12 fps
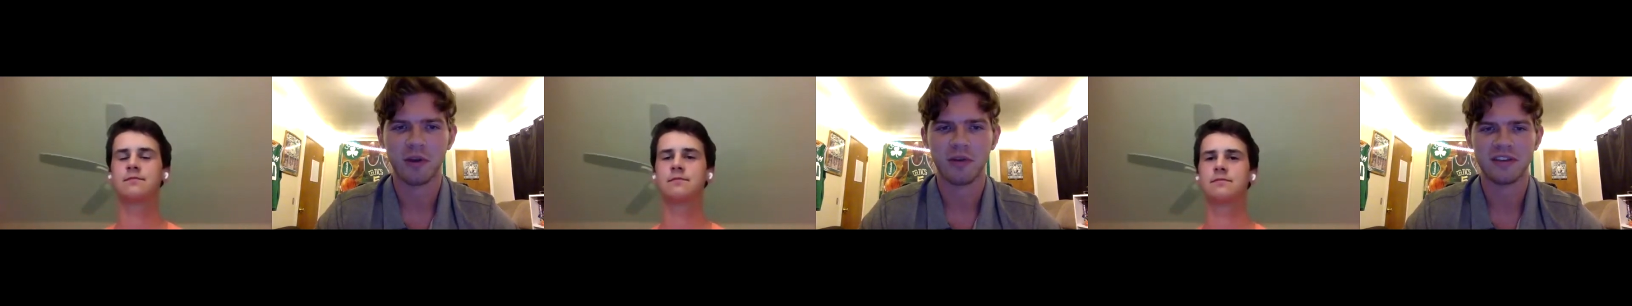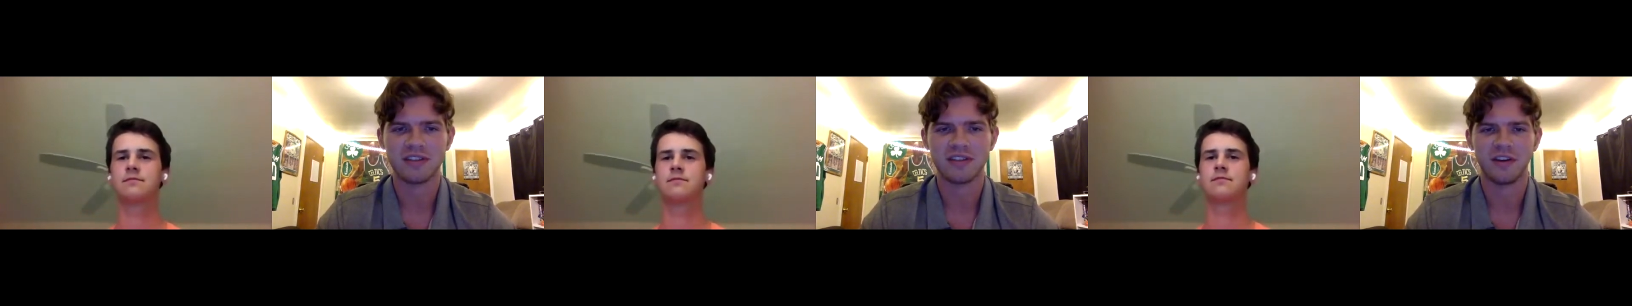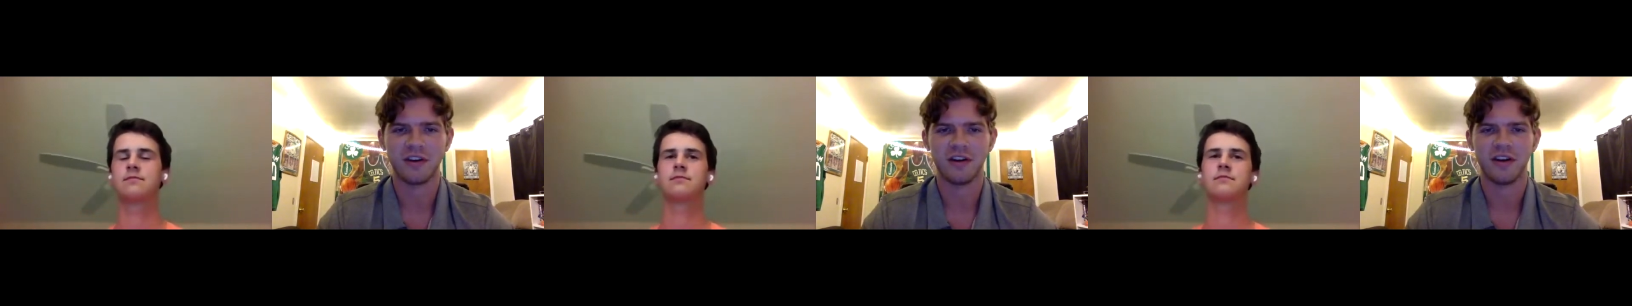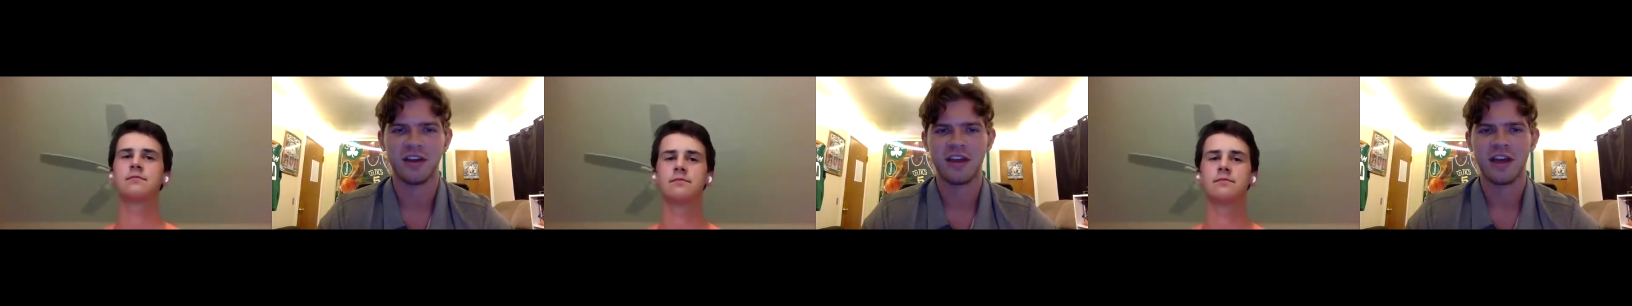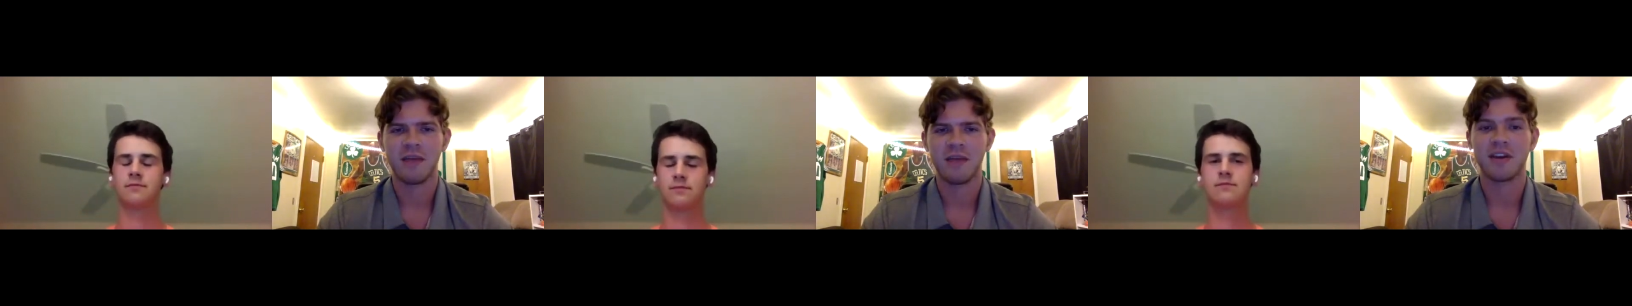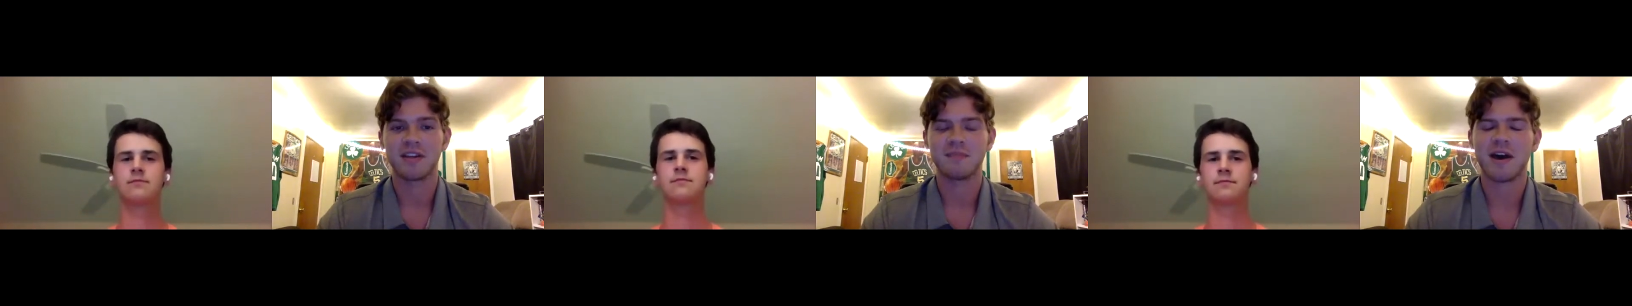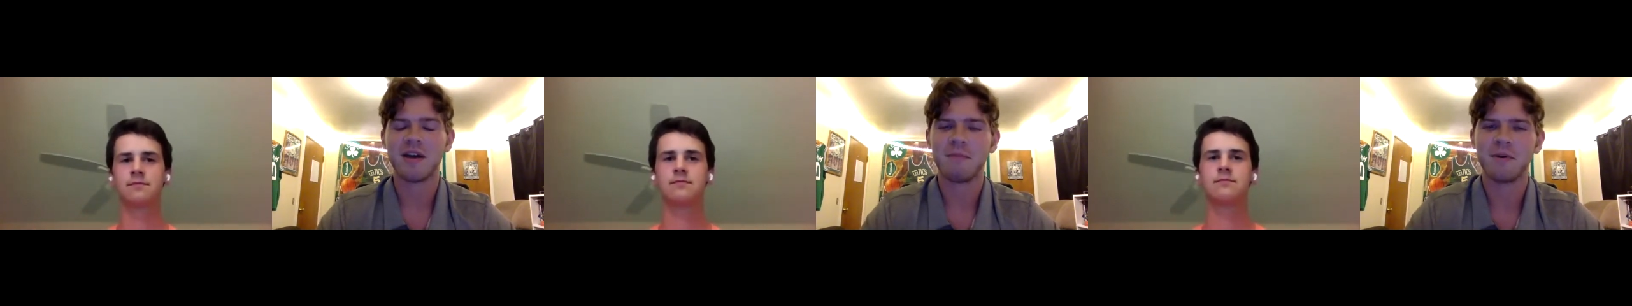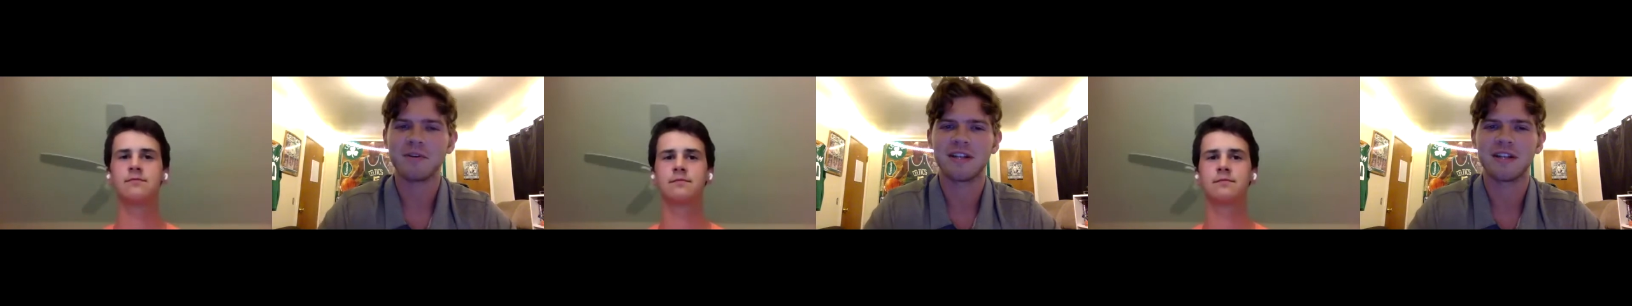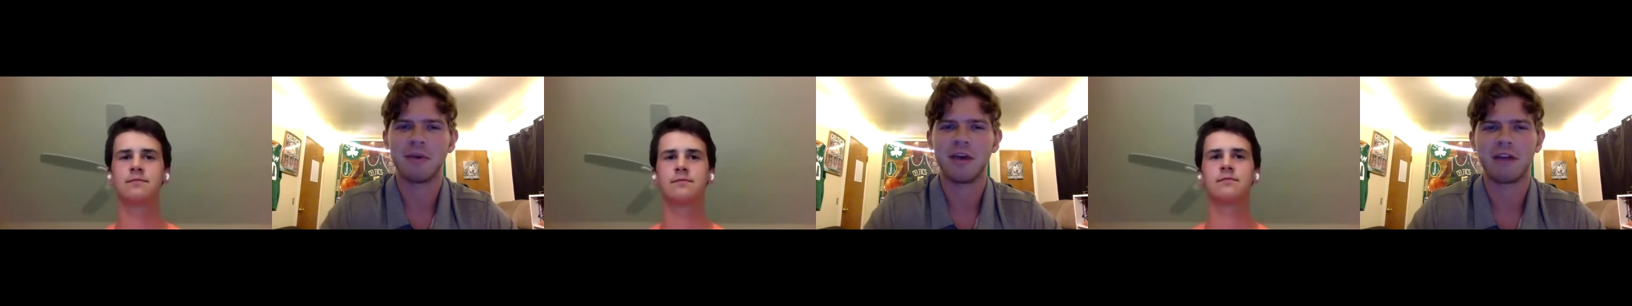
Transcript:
Speaker 1: this year, because my personal pick